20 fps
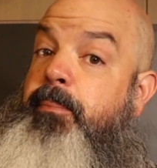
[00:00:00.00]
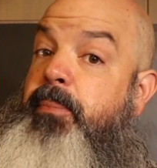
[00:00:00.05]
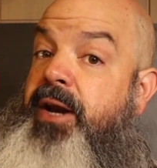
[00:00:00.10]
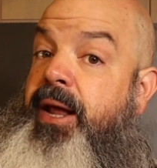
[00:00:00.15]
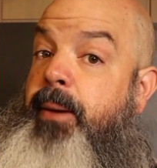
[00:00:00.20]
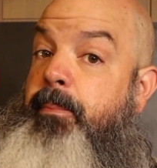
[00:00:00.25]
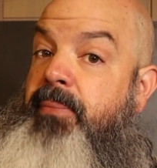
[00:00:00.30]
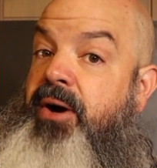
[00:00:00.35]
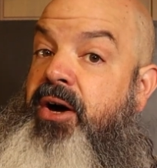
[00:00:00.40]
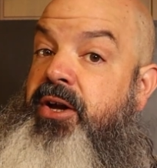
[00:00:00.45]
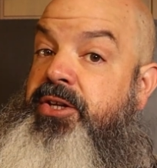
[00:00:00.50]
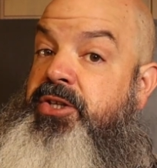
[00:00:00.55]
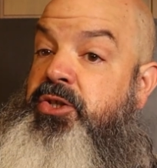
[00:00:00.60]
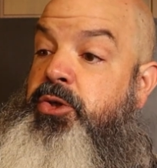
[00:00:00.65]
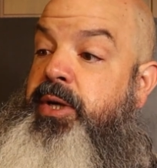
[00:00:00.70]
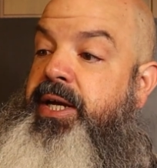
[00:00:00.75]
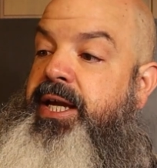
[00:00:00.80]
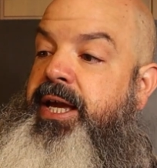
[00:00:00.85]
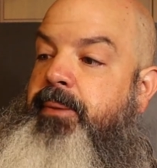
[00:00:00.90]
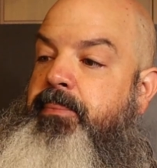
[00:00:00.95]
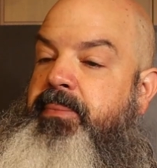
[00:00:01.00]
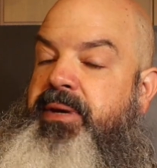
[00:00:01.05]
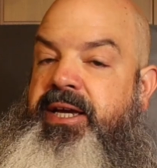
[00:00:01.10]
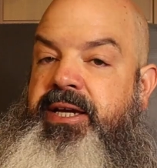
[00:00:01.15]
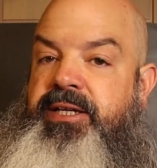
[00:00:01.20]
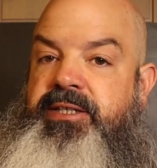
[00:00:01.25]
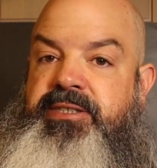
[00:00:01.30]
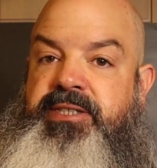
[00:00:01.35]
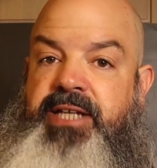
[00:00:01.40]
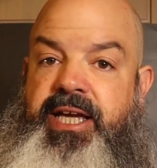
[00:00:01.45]
But I'm monitoring it
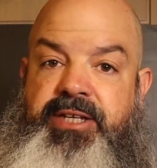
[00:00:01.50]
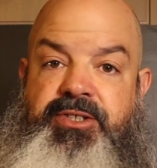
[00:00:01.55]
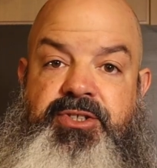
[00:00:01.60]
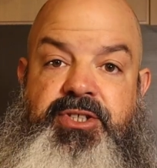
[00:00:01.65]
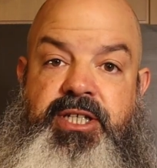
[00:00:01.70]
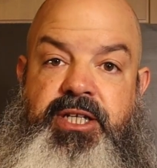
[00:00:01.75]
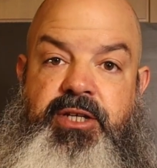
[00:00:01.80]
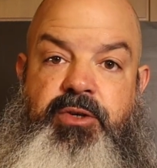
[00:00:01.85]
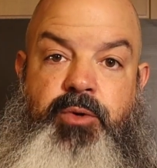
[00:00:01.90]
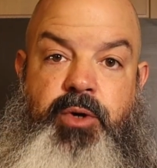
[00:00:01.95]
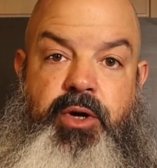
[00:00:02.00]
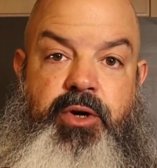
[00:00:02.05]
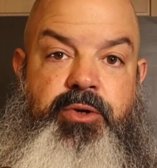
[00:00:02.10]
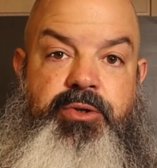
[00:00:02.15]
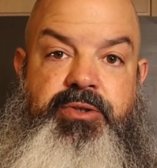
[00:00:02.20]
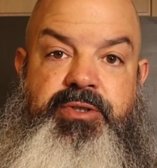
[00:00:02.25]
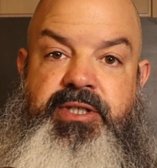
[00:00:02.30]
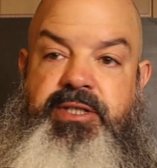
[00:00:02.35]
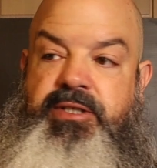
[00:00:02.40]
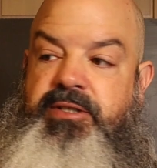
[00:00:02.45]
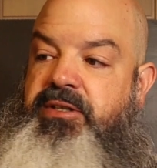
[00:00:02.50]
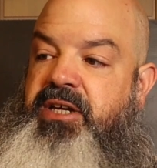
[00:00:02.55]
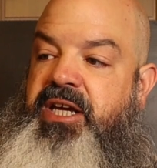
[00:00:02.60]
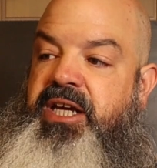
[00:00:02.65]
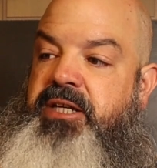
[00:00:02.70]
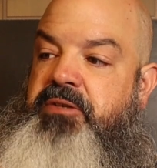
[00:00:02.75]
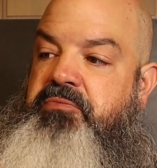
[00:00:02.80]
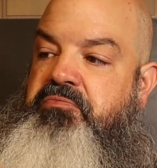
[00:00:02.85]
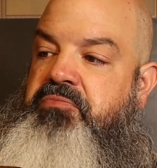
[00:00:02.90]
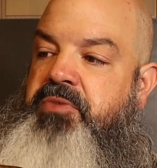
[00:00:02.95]
because as she grows
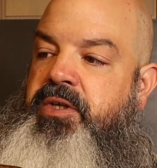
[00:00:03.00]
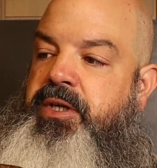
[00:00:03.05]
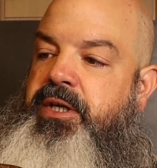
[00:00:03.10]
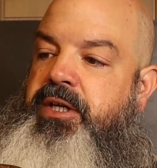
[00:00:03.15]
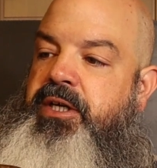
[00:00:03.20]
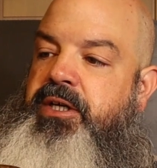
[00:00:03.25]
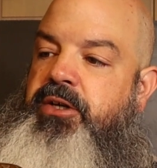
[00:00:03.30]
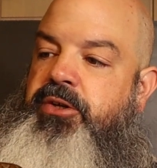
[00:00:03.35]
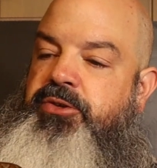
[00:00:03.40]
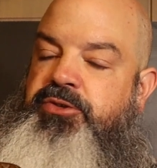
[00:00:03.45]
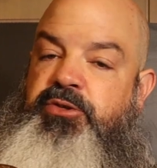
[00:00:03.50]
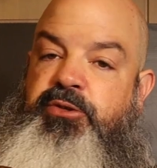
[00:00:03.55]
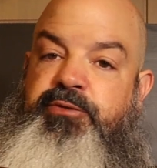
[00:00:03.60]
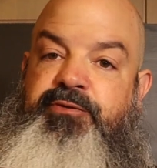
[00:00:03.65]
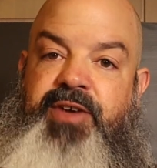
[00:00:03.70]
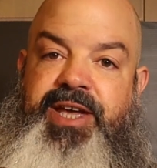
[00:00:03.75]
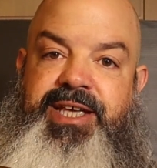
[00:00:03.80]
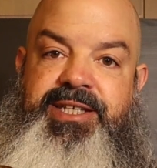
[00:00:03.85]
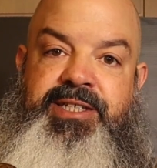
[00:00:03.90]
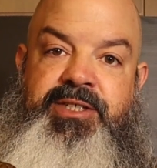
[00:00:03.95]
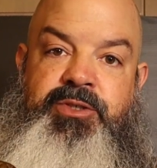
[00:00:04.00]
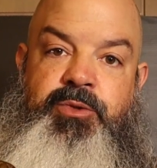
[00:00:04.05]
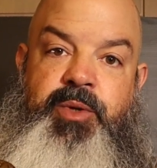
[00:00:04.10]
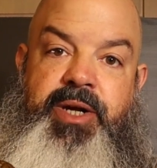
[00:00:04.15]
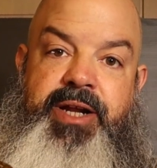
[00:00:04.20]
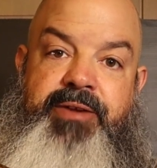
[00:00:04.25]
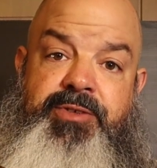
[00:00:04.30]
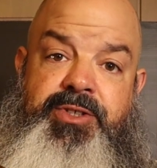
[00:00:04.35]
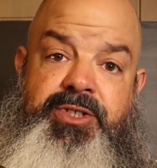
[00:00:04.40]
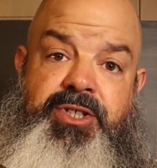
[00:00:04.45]
and goes through phases and
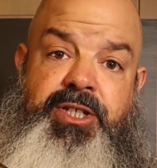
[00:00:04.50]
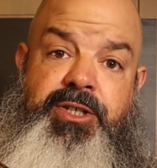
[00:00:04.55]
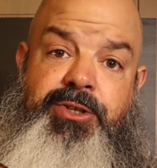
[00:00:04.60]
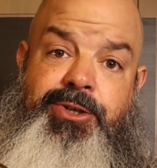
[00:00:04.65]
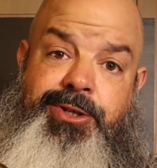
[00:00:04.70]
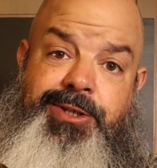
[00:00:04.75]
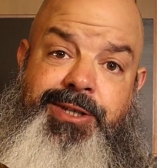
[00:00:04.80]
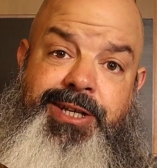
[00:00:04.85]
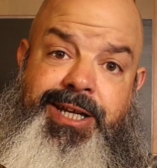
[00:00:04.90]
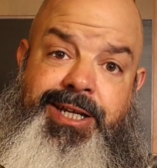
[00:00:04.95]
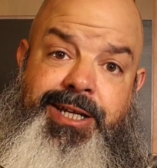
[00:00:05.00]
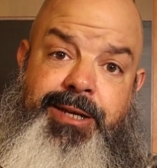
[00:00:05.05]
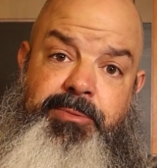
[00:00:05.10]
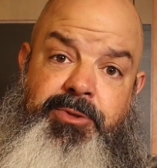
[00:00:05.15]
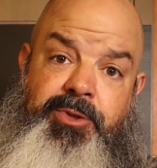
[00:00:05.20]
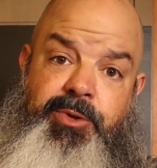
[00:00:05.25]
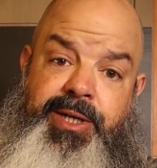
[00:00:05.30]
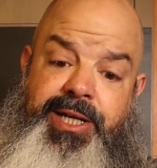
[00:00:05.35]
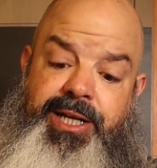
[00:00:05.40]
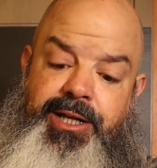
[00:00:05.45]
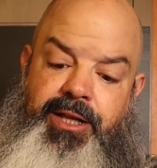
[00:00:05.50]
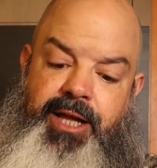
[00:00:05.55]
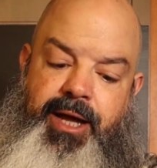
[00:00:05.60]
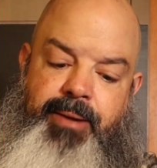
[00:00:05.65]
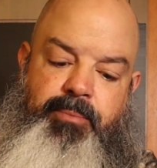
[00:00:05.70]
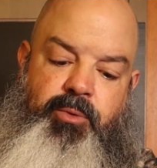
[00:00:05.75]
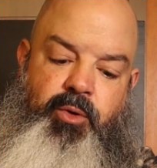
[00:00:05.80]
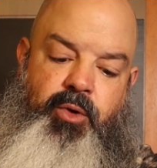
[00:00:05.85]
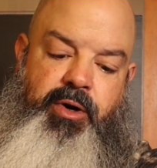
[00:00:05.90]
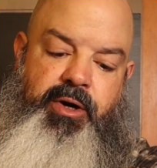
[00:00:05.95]
whatever, she could end up doing it a
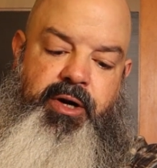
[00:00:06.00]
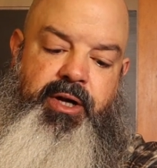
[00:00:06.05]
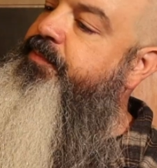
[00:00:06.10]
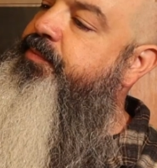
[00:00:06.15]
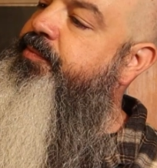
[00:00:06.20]
lot more.